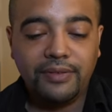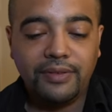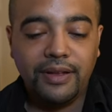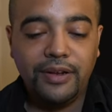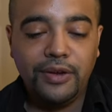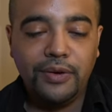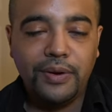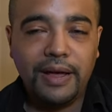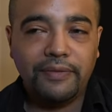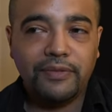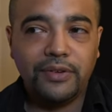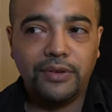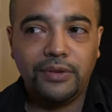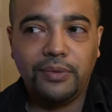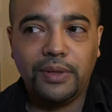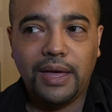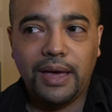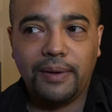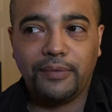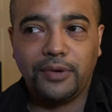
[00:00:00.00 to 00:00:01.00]
And you'd have to do
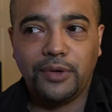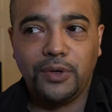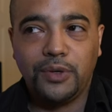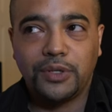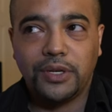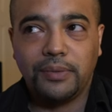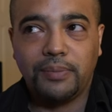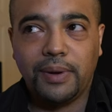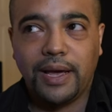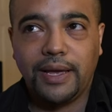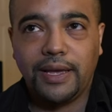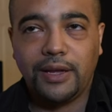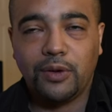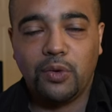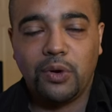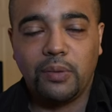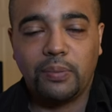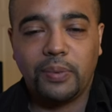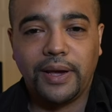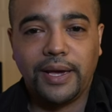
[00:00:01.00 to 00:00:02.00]
that usually by
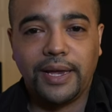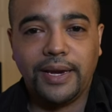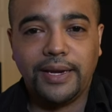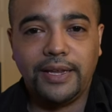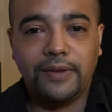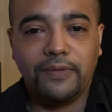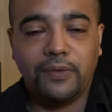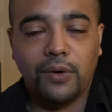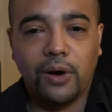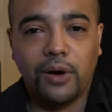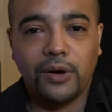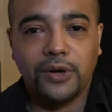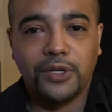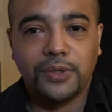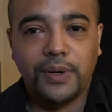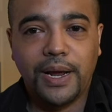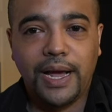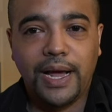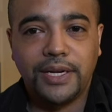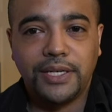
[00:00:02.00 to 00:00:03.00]
incorporating a gift card
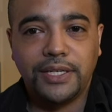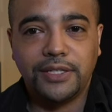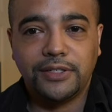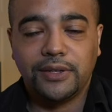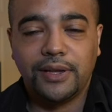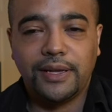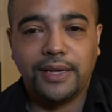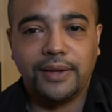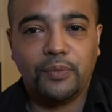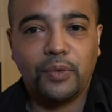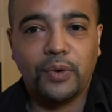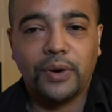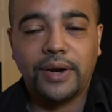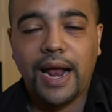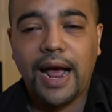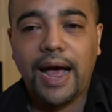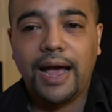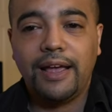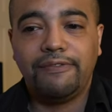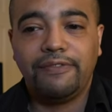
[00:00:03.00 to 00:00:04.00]
strategy. So, like, we're in
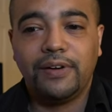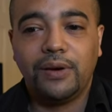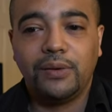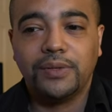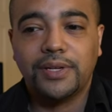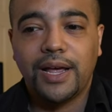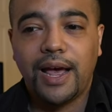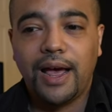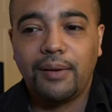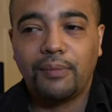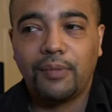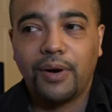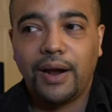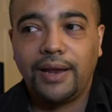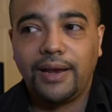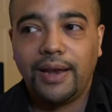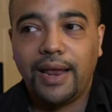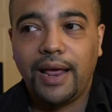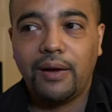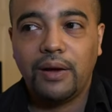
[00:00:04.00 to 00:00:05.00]
iPhone time
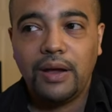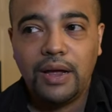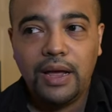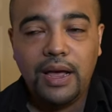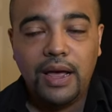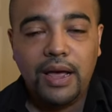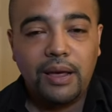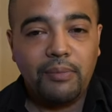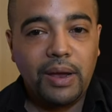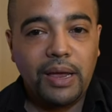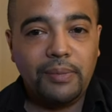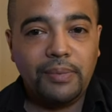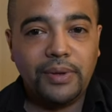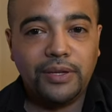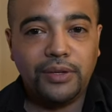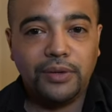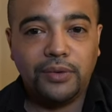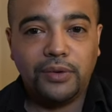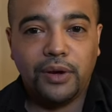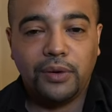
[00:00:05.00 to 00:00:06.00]
right now. Maybe
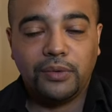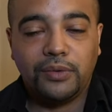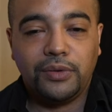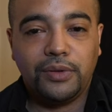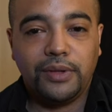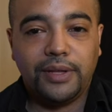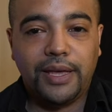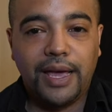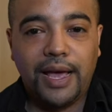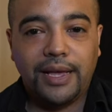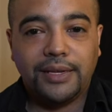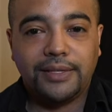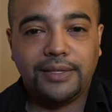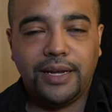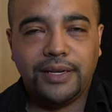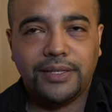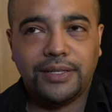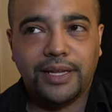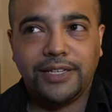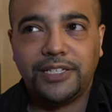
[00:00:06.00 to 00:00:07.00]
you go to the gas
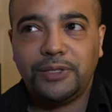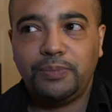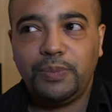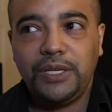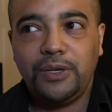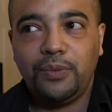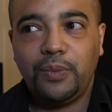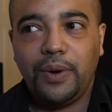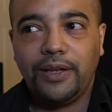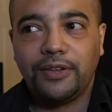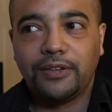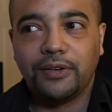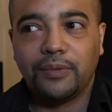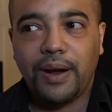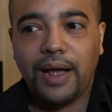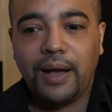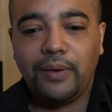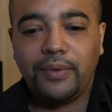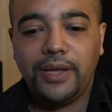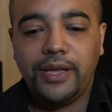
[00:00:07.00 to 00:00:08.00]
station, like Speedways
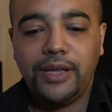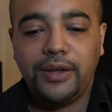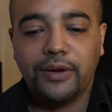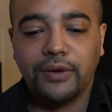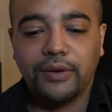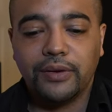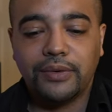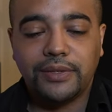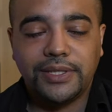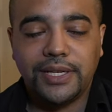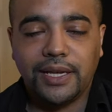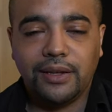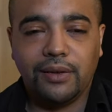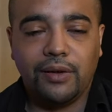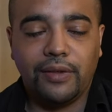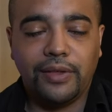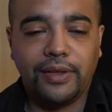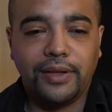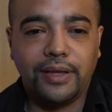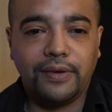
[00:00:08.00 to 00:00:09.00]
around here, sell
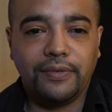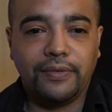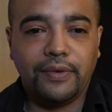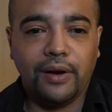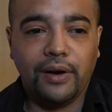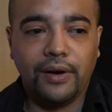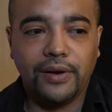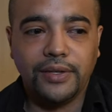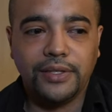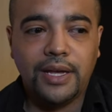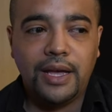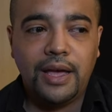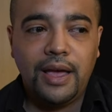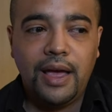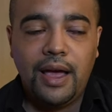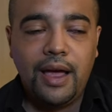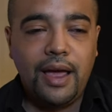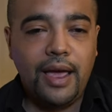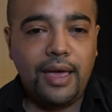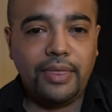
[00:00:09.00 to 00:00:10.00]
all the gift cards,
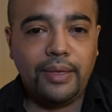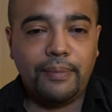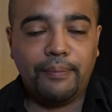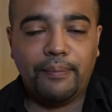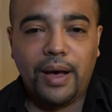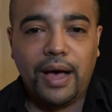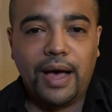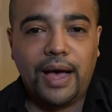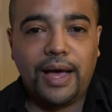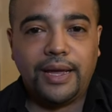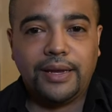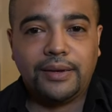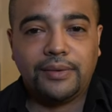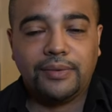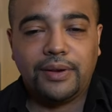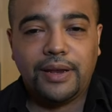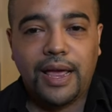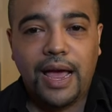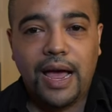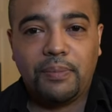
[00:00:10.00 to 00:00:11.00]
and then buy
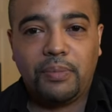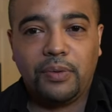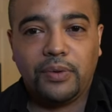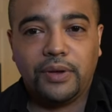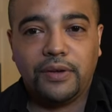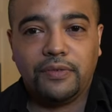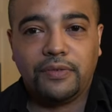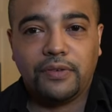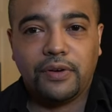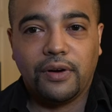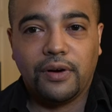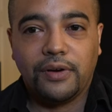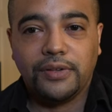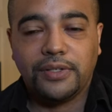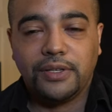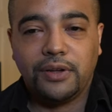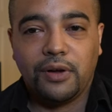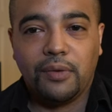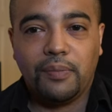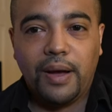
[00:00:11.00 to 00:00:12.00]
Apple gift cards
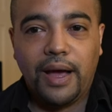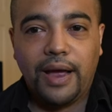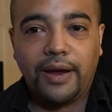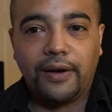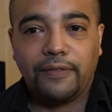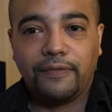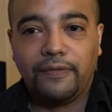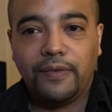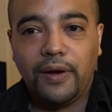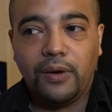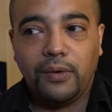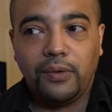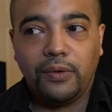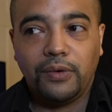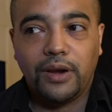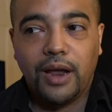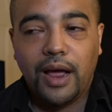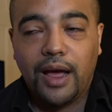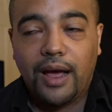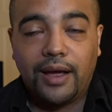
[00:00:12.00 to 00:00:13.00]
and go buy your
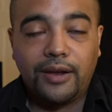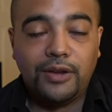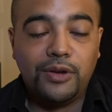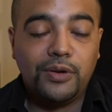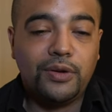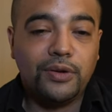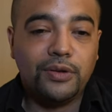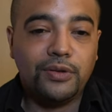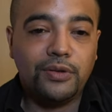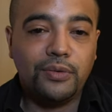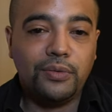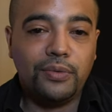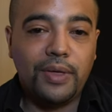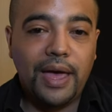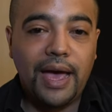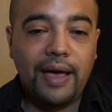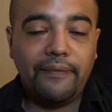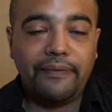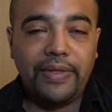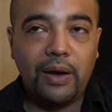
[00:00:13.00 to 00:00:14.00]
phone. Uh, you could do
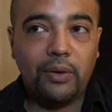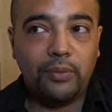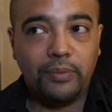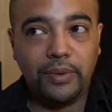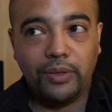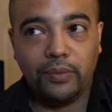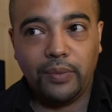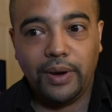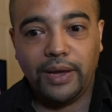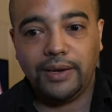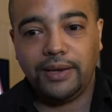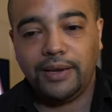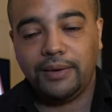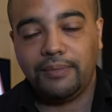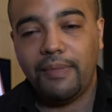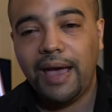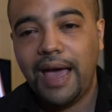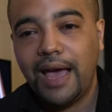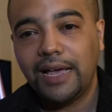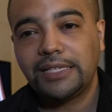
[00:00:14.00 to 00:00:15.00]
that, and that would be the way to get
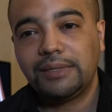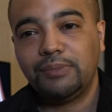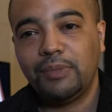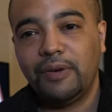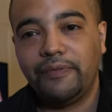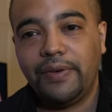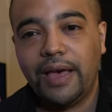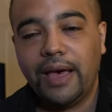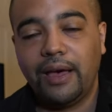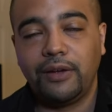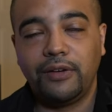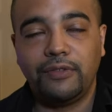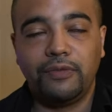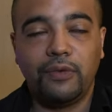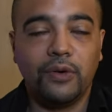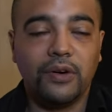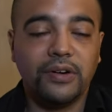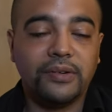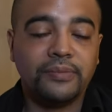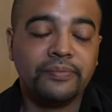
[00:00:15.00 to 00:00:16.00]
maximum value
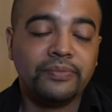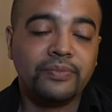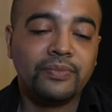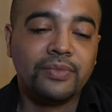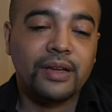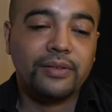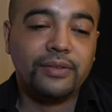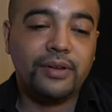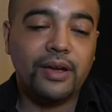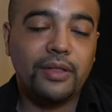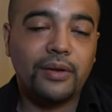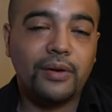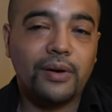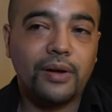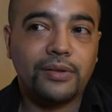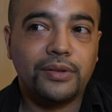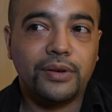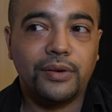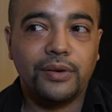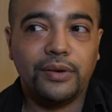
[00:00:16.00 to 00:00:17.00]
for it. The other
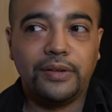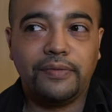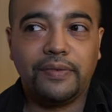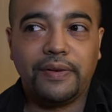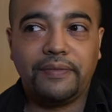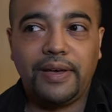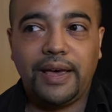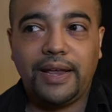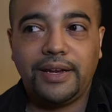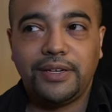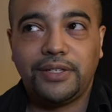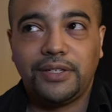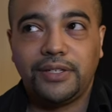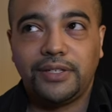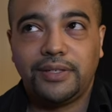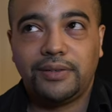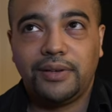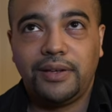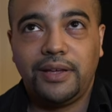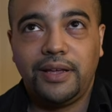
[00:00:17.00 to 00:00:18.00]
alternative I've had is
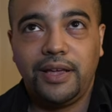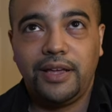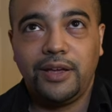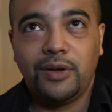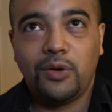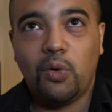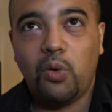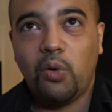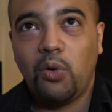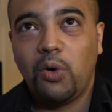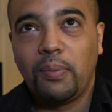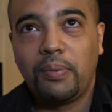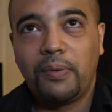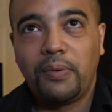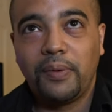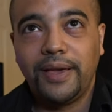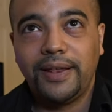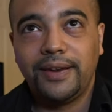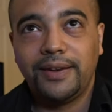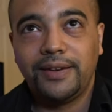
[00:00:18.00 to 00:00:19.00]
just
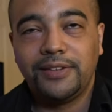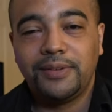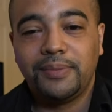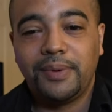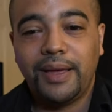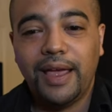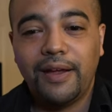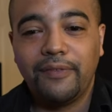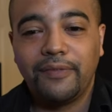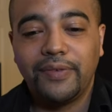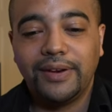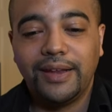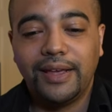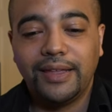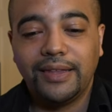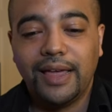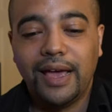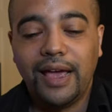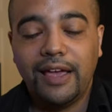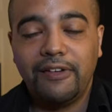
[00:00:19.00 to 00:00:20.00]
incorporated into my everyday
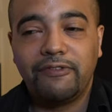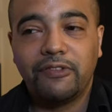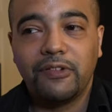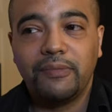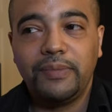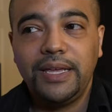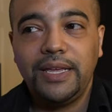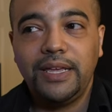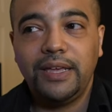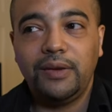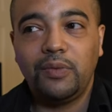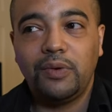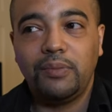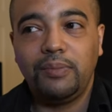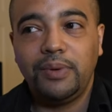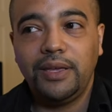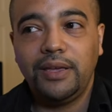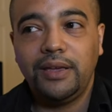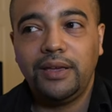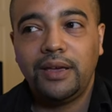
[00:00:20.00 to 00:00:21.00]
life. For me, it would
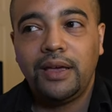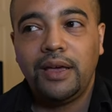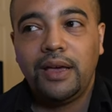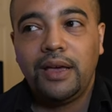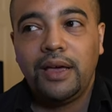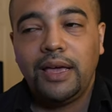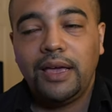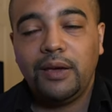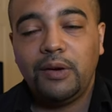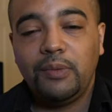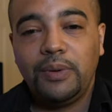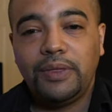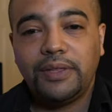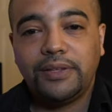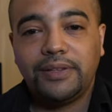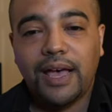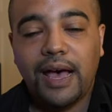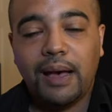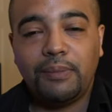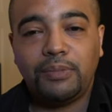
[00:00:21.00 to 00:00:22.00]
be it would be the
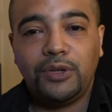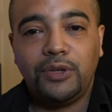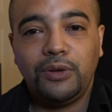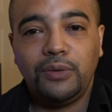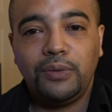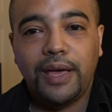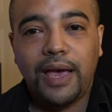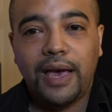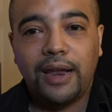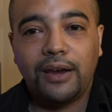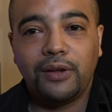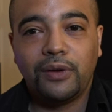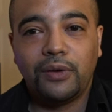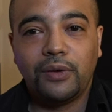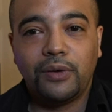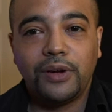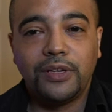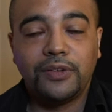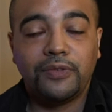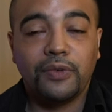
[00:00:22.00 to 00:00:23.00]
top two
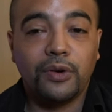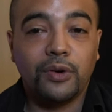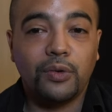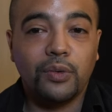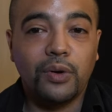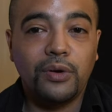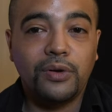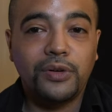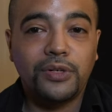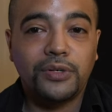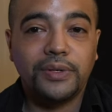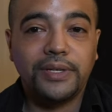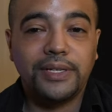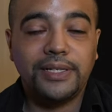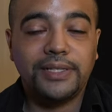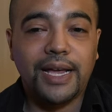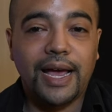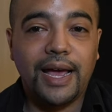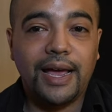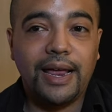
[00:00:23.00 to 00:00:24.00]
categories. For
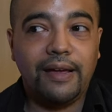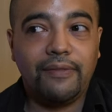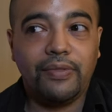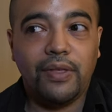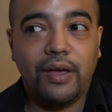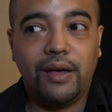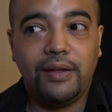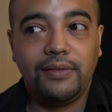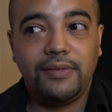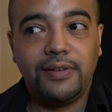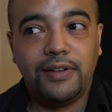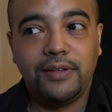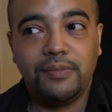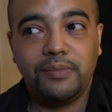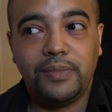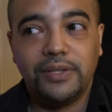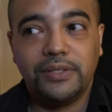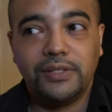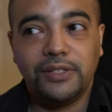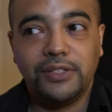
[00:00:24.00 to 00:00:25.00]
groceries, I have the Huntington
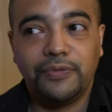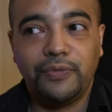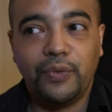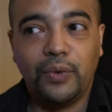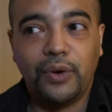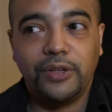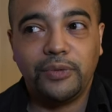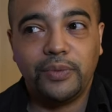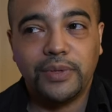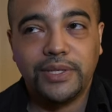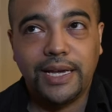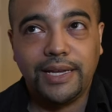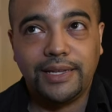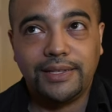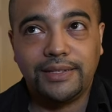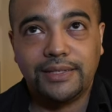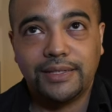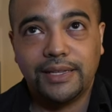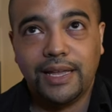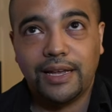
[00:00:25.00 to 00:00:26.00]
Business Voice, which I
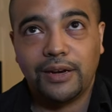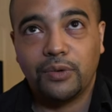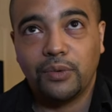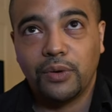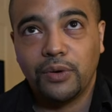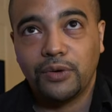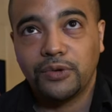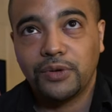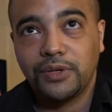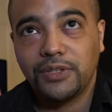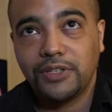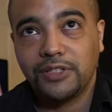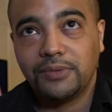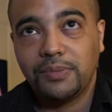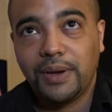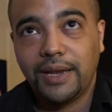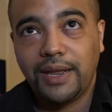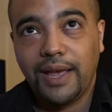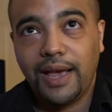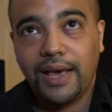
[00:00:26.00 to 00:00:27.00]
can select groceries as
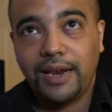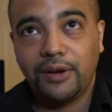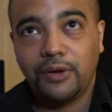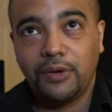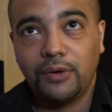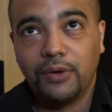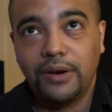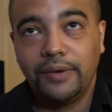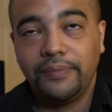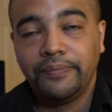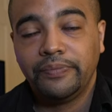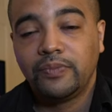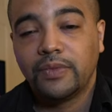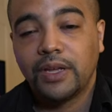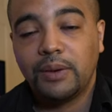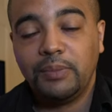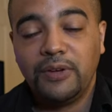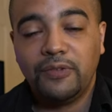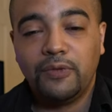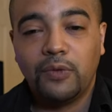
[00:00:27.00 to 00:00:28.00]
my category.
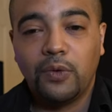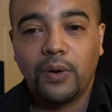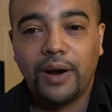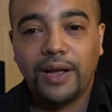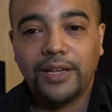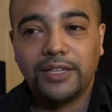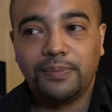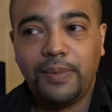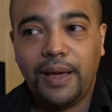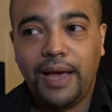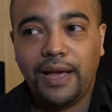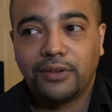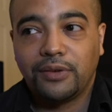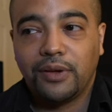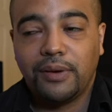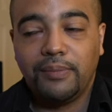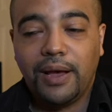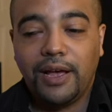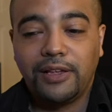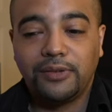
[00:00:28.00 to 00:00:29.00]
It'd be 4x back, so
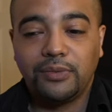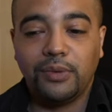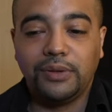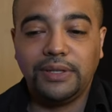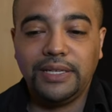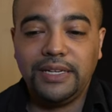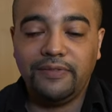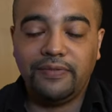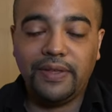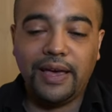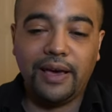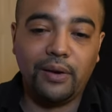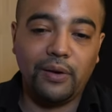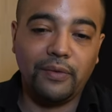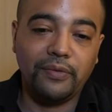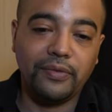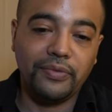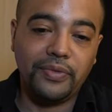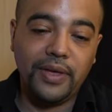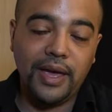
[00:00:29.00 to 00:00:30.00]
I might as well leave that
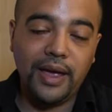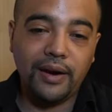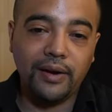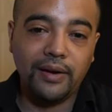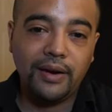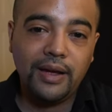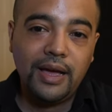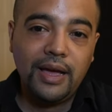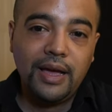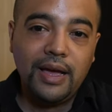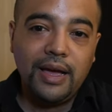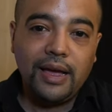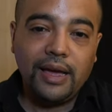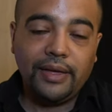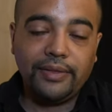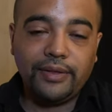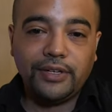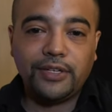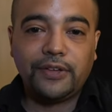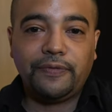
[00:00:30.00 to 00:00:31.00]
over there
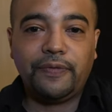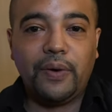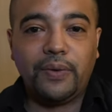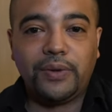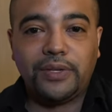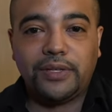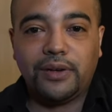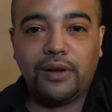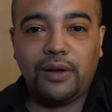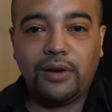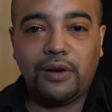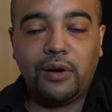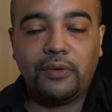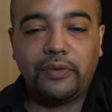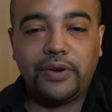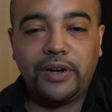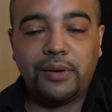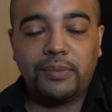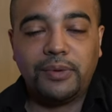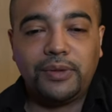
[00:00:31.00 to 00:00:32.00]
and then just focus it on
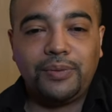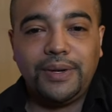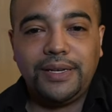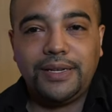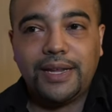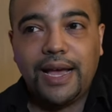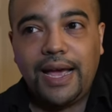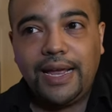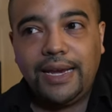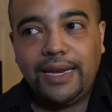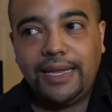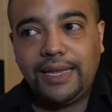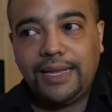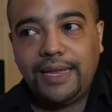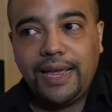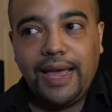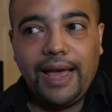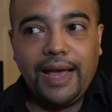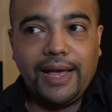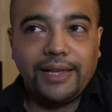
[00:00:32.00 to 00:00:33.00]
over here between dining and
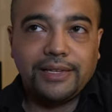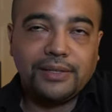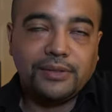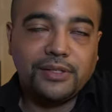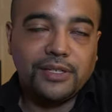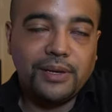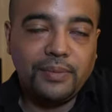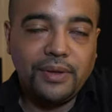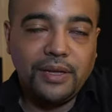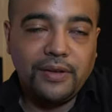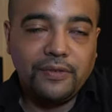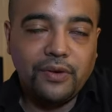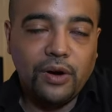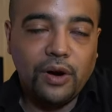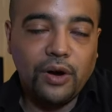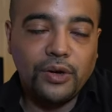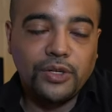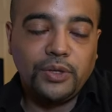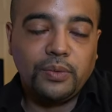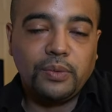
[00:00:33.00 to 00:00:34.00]
gas and some gift
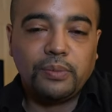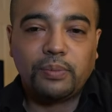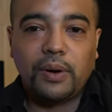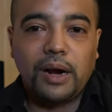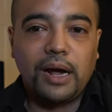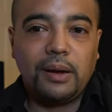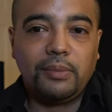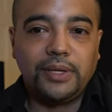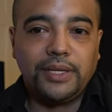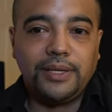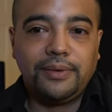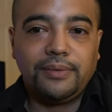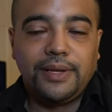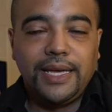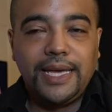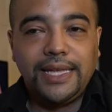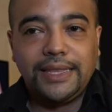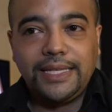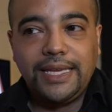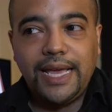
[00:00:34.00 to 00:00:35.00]
cards. You would probably
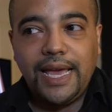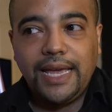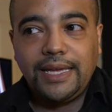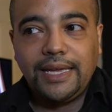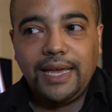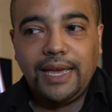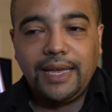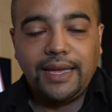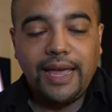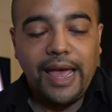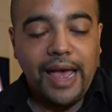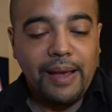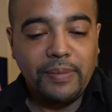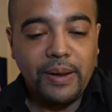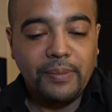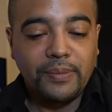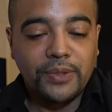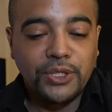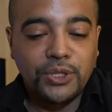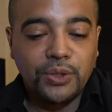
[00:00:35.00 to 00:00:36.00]
hit the 8K cap,
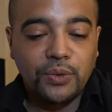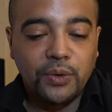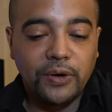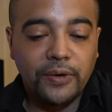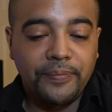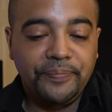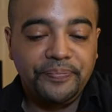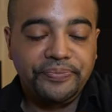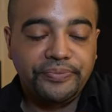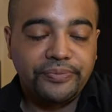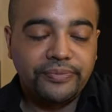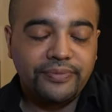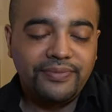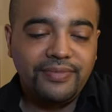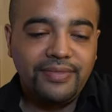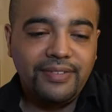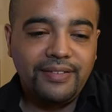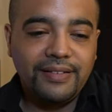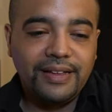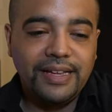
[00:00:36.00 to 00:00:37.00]
I'm sure
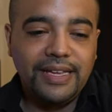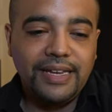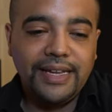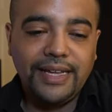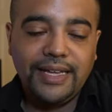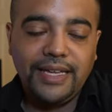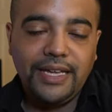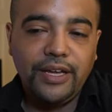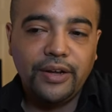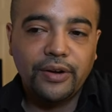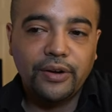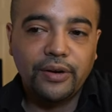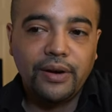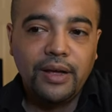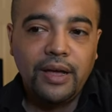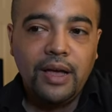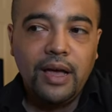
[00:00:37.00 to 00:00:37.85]
in a year.